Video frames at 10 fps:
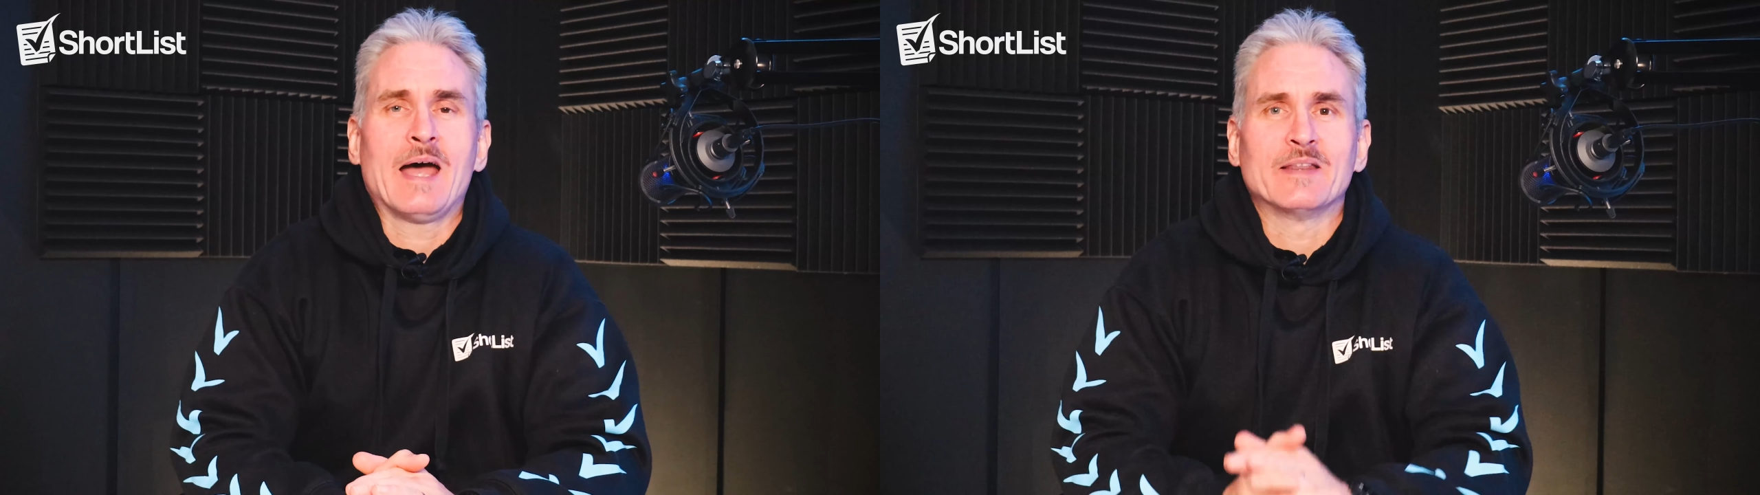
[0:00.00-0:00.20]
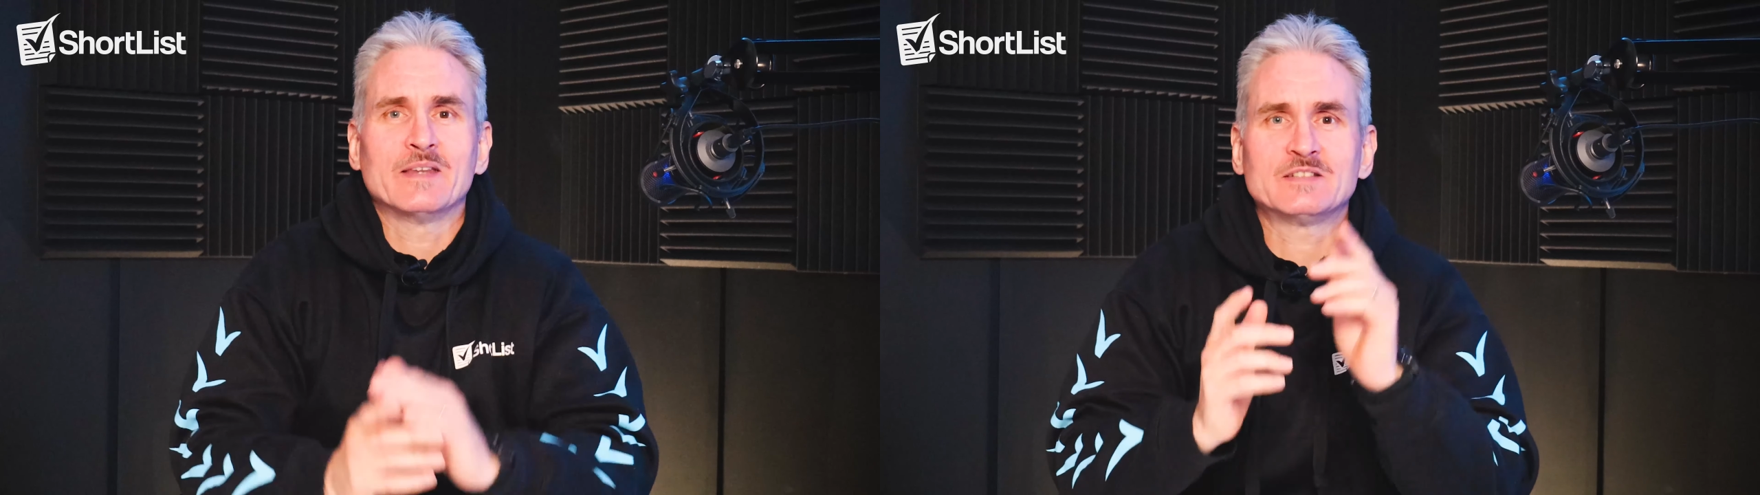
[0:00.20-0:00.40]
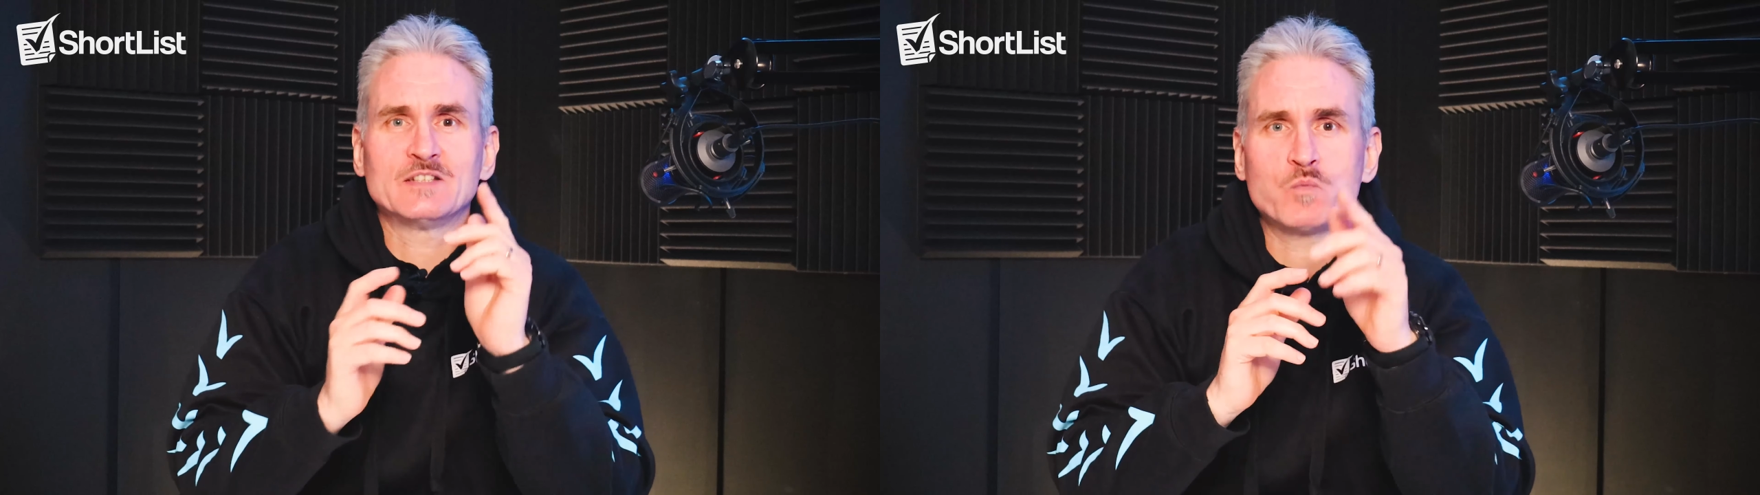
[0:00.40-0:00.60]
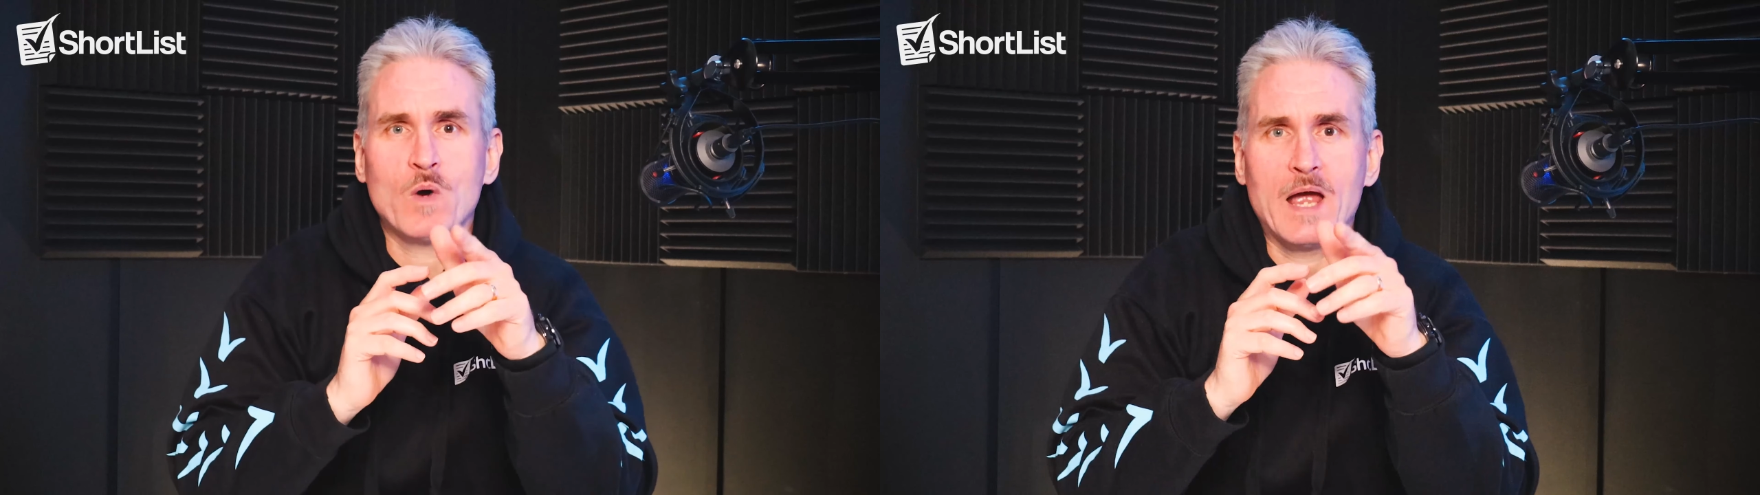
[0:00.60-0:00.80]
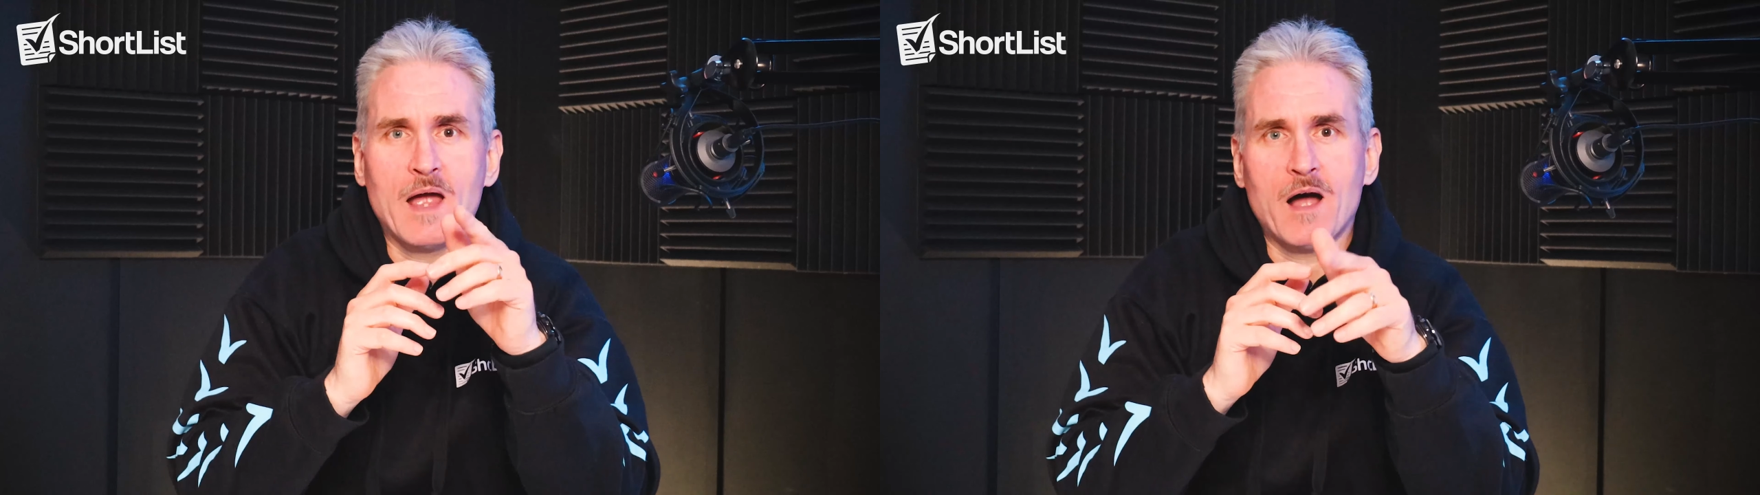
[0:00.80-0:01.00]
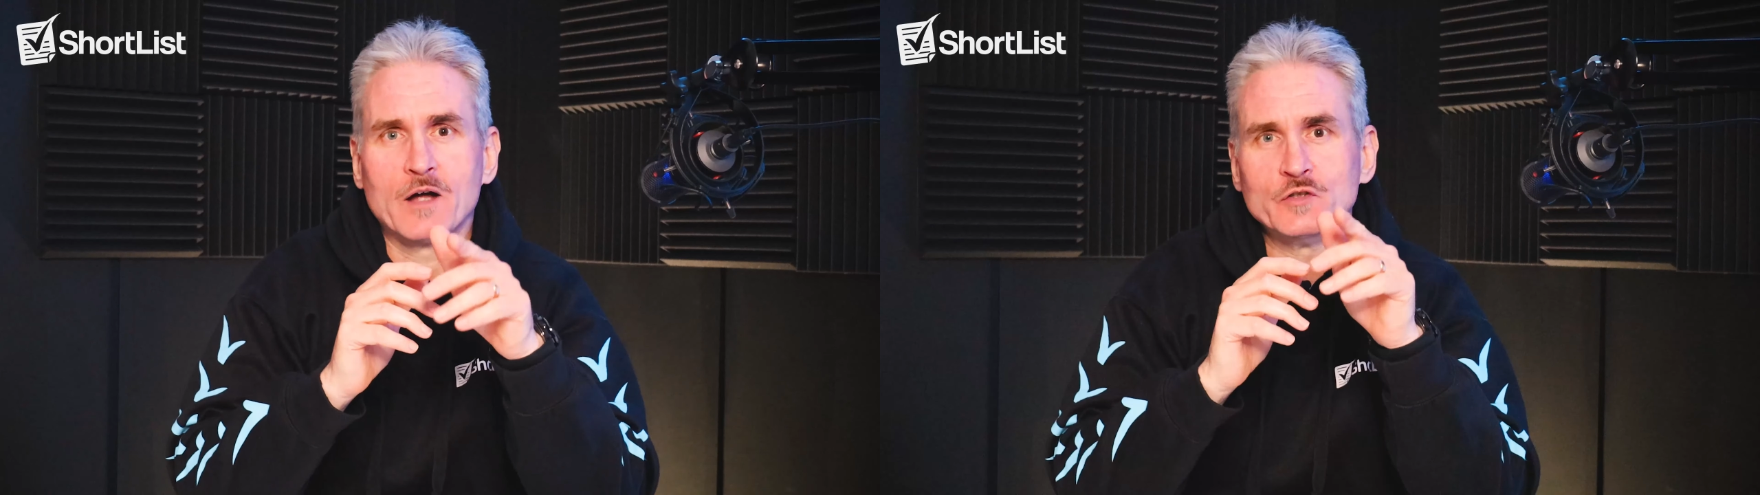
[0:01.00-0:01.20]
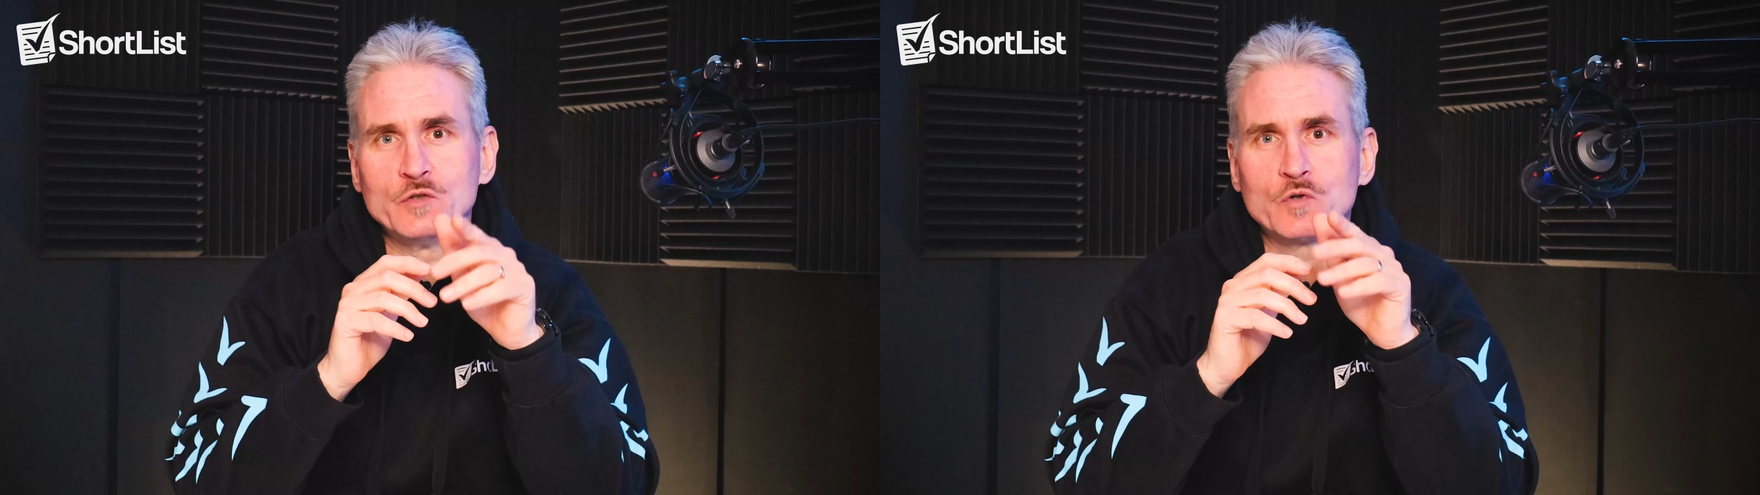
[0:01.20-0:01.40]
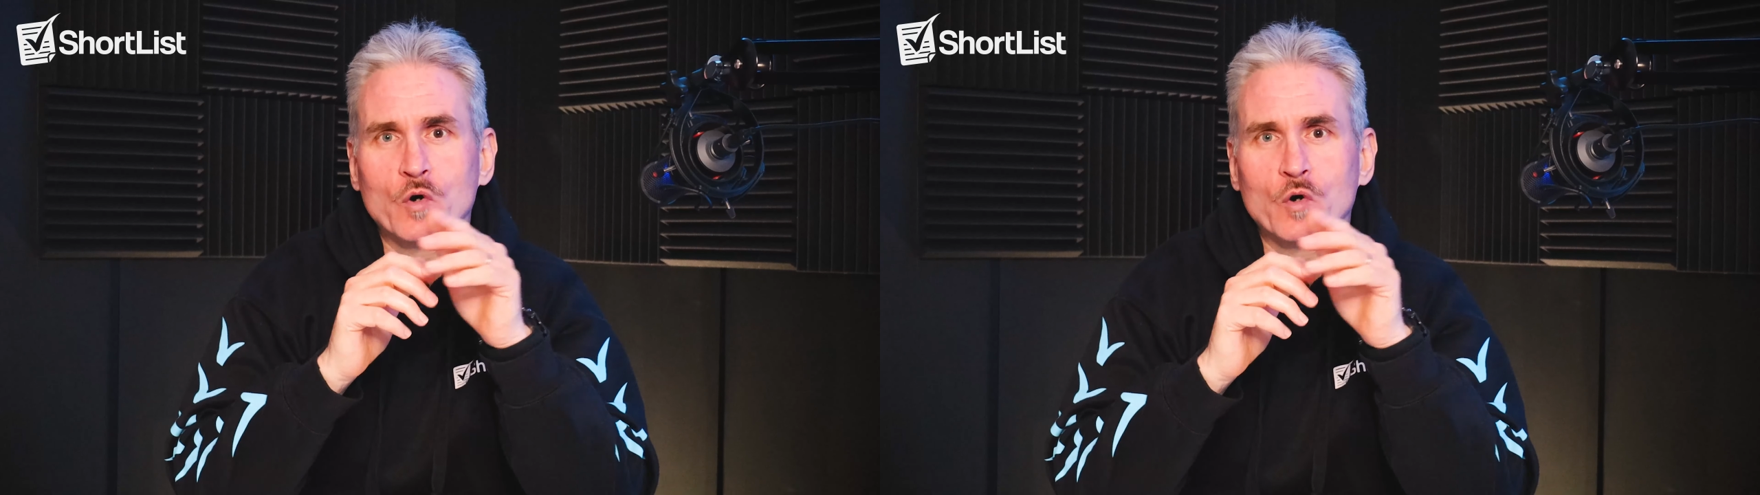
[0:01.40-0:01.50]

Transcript: And this is where our new